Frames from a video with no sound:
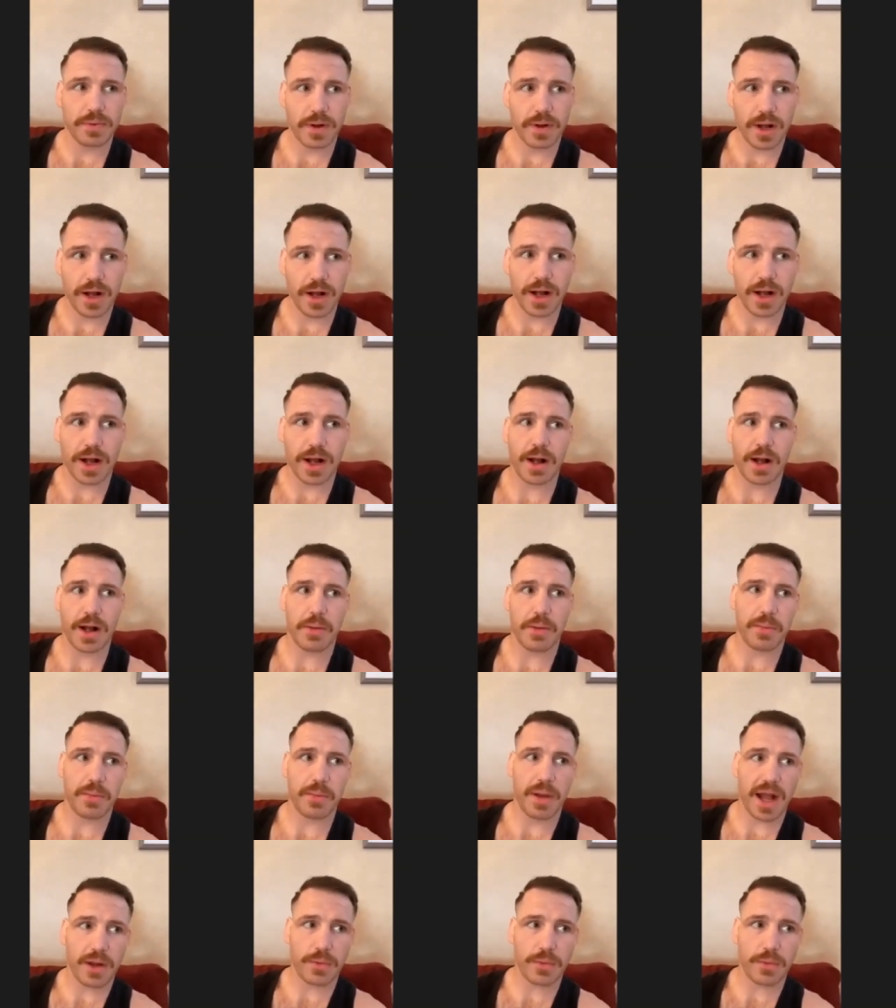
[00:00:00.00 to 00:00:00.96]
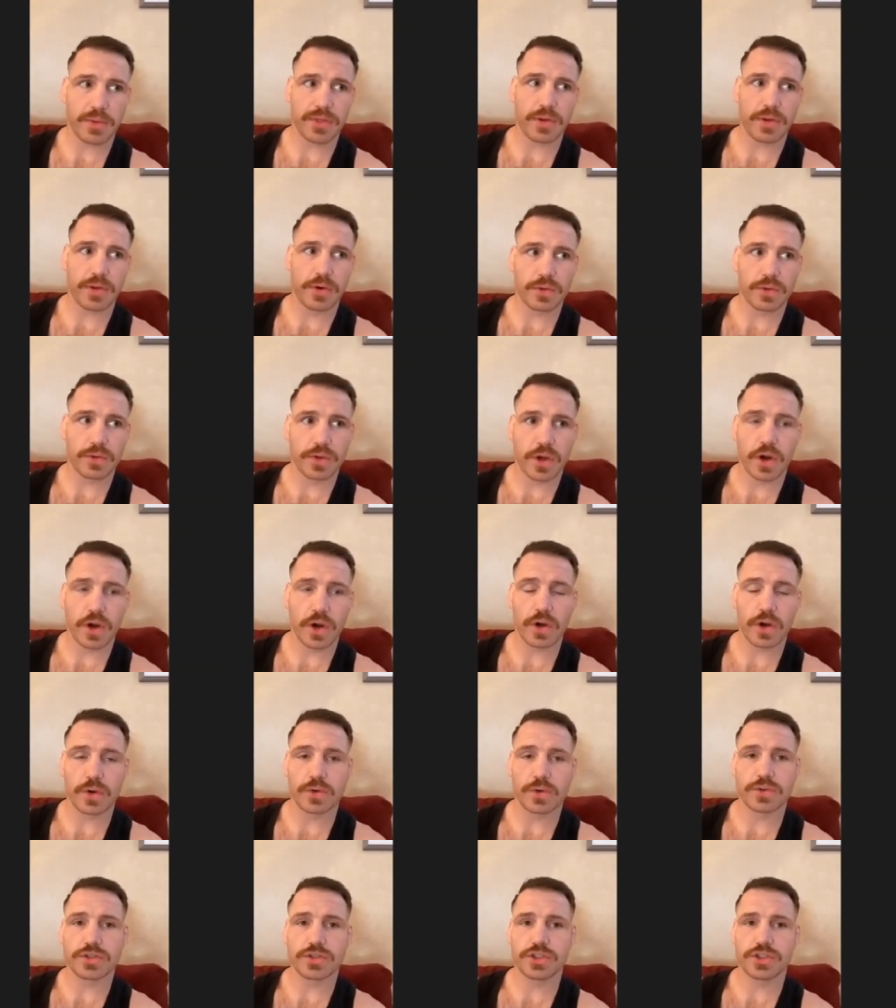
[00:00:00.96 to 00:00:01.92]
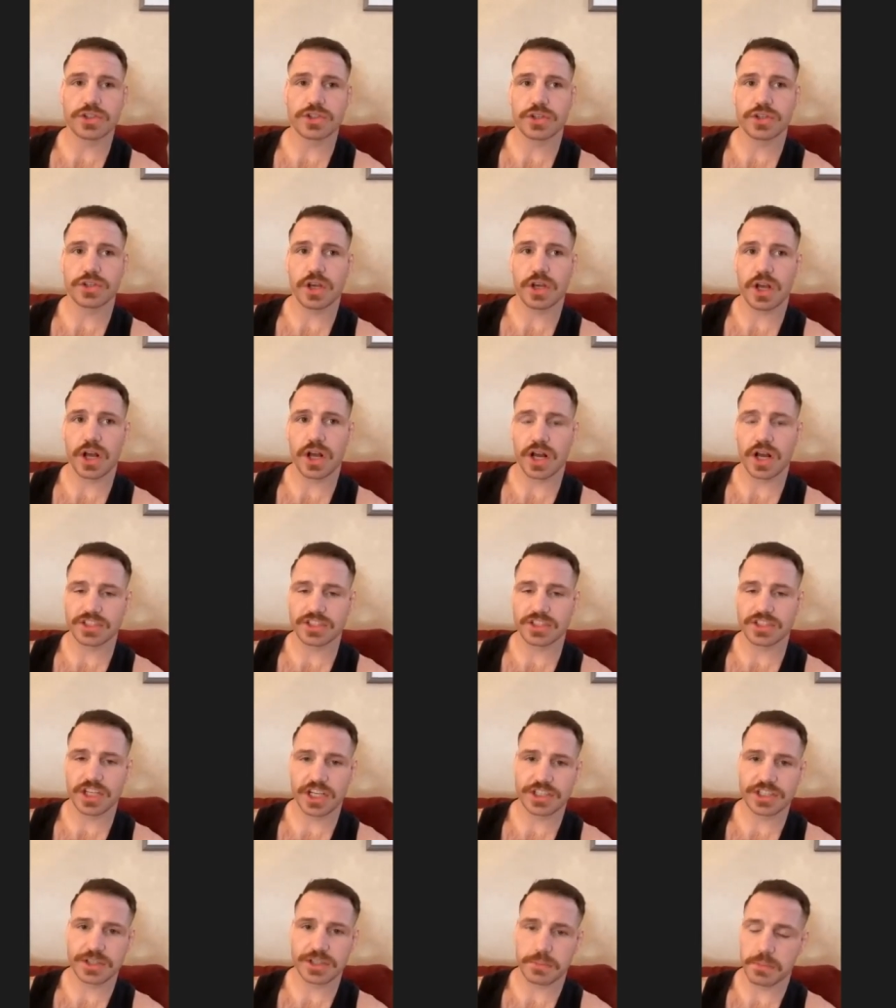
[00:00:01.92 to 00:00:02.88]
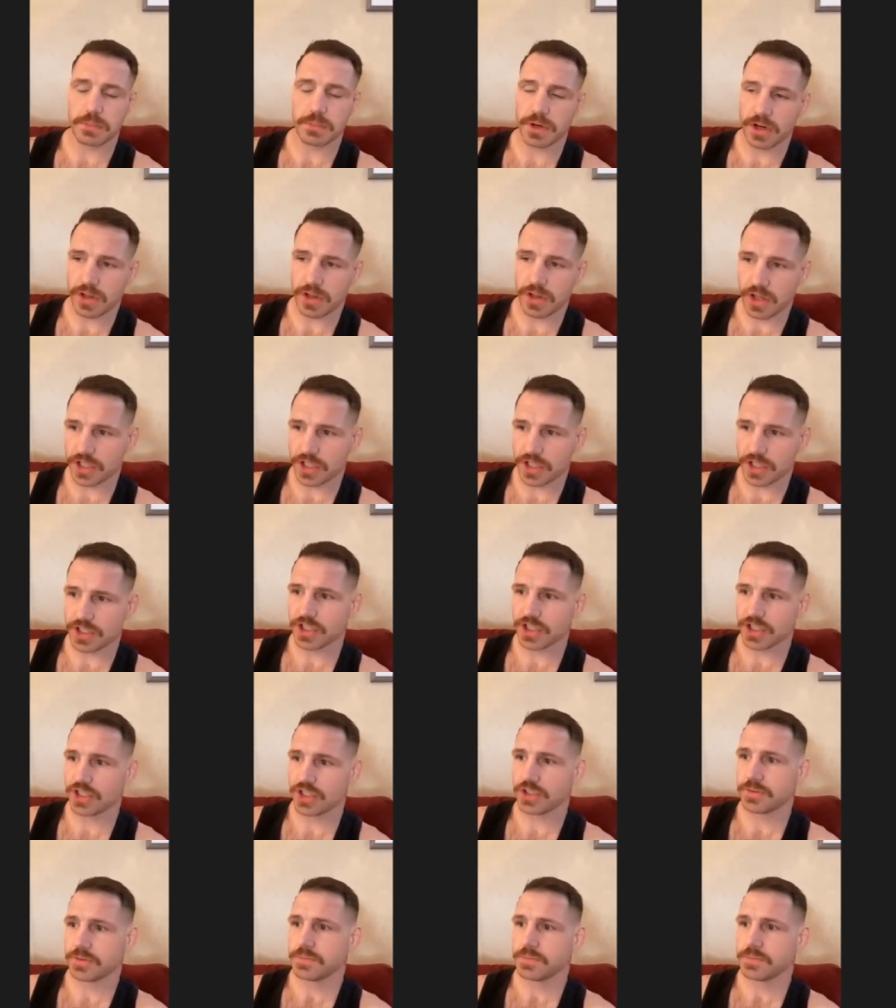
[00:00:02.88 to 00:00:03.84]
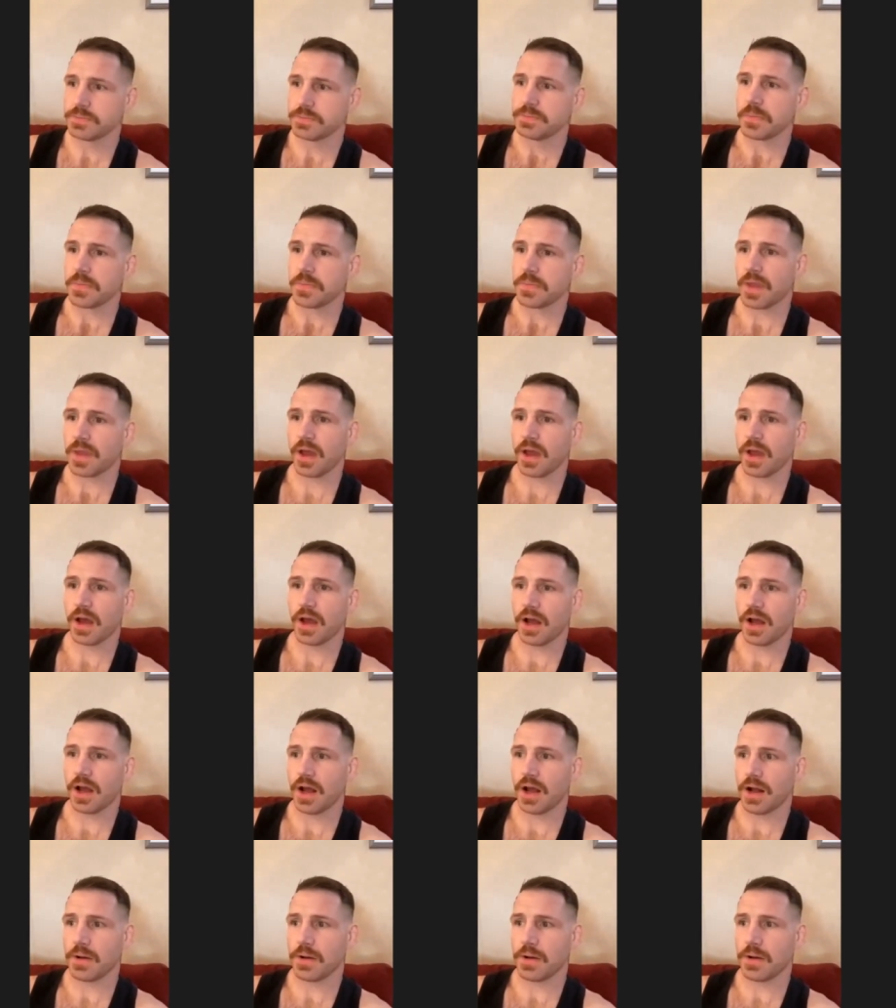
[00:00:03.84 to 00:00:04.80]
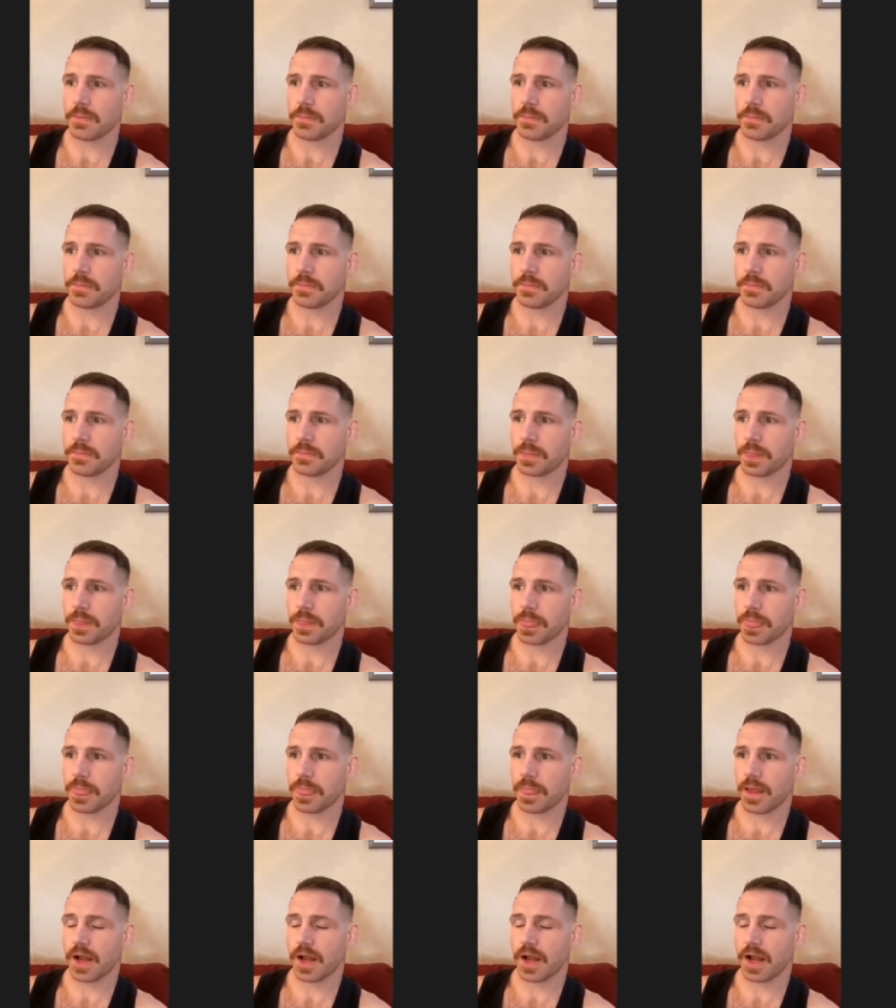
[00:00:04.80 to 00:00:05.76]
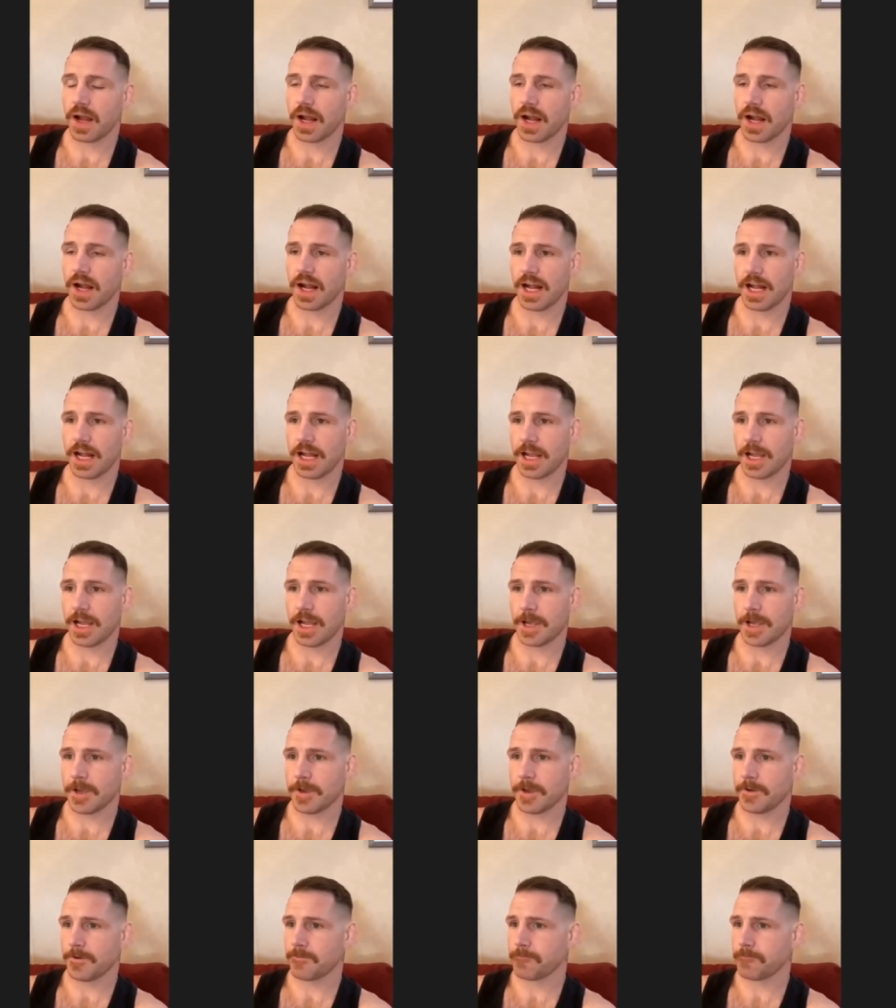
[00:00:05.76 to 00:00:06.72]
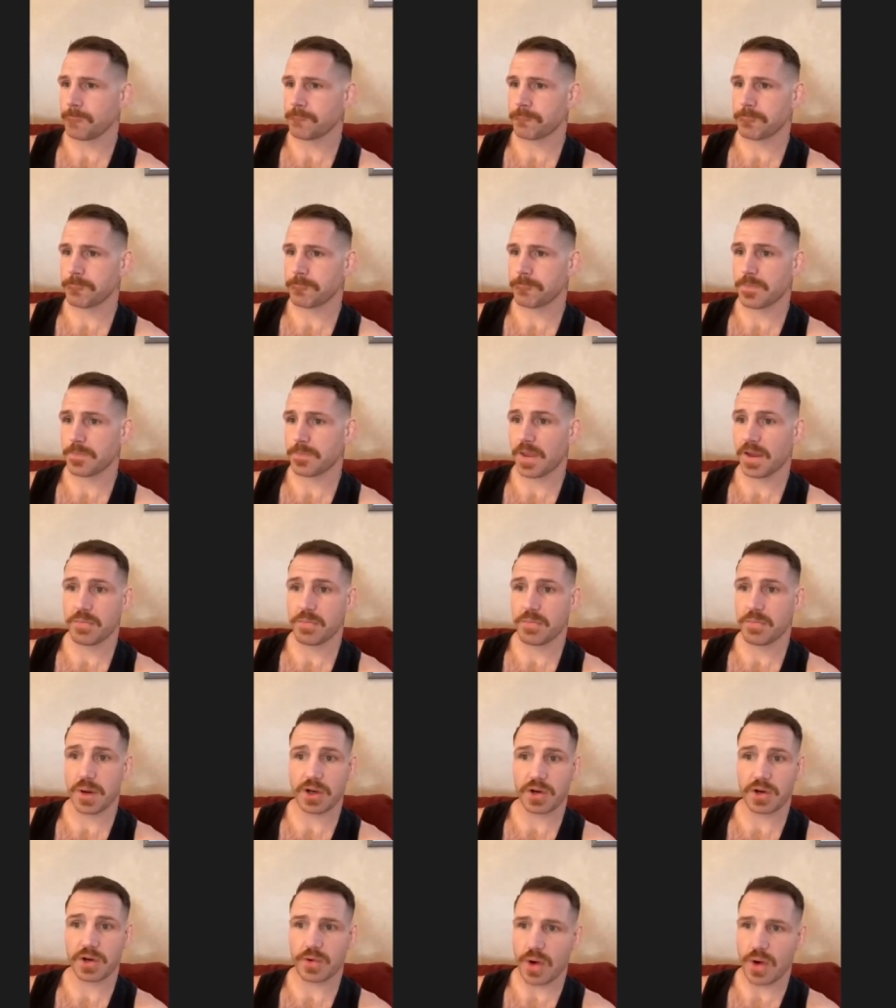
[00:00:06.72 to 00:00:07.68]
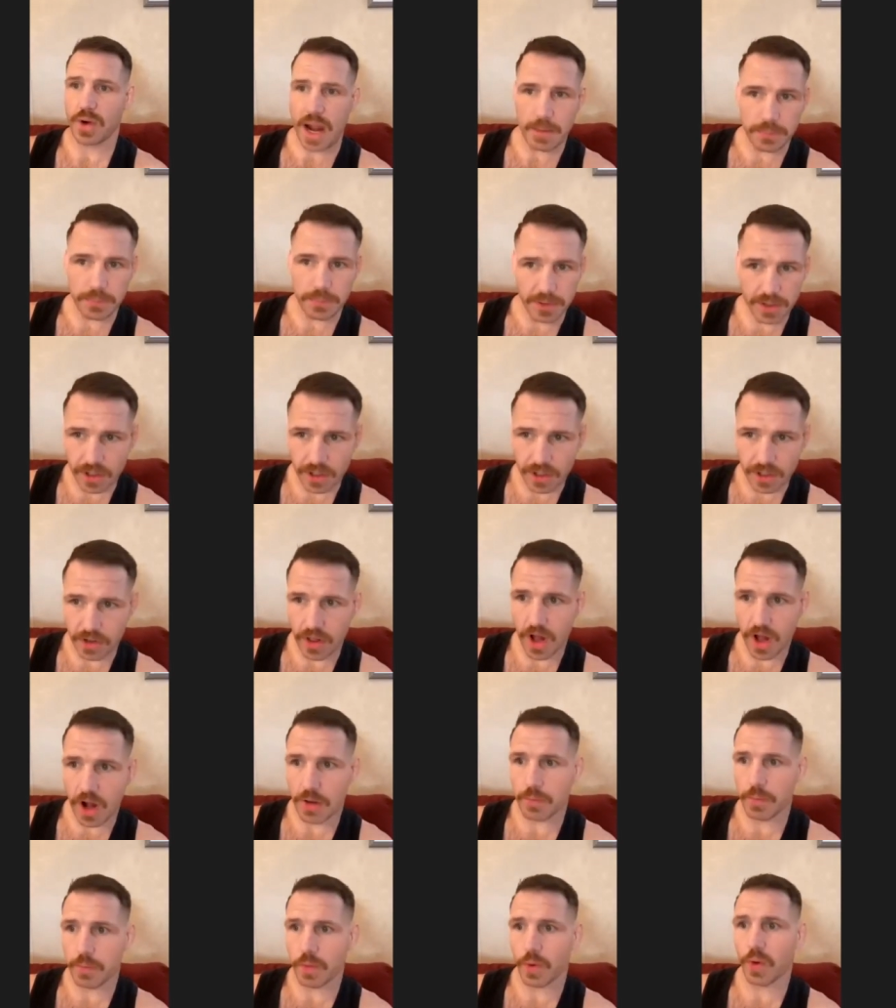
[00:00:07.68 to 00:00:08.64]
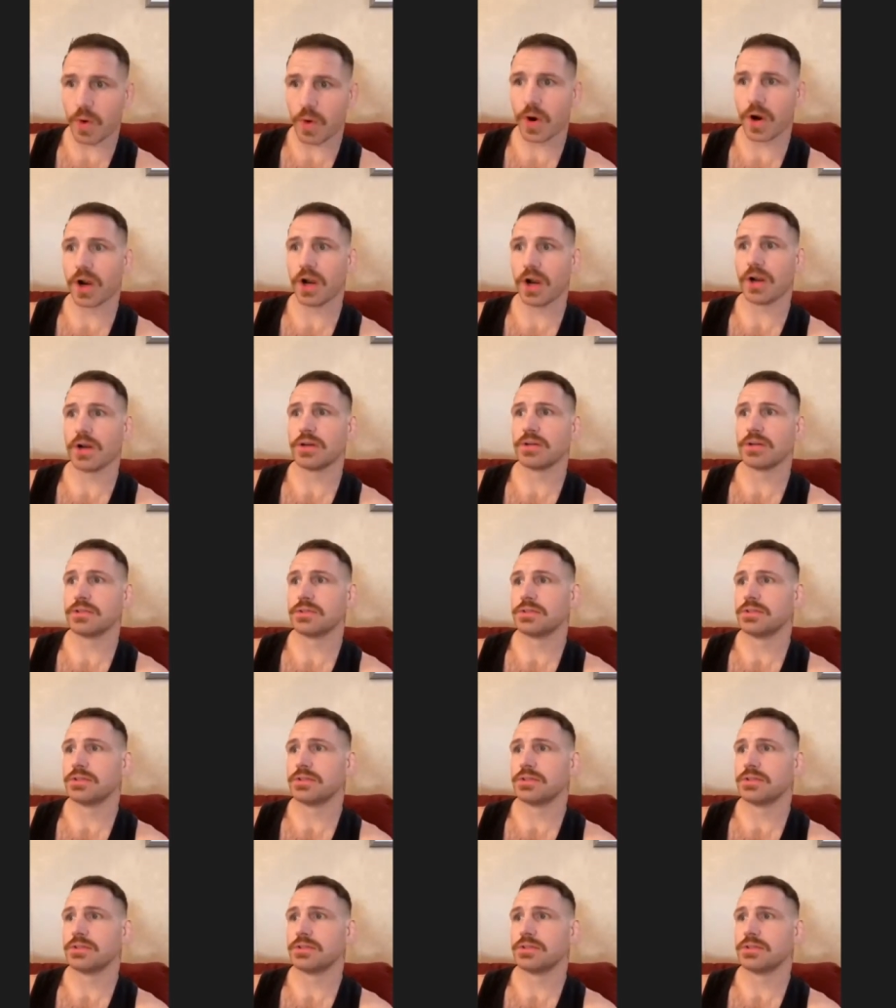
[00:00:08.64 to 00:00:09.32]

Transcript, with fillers: Uh, I'm back with an old coach, uh, Jason Mertlich. Um, I have been grappling a lot more.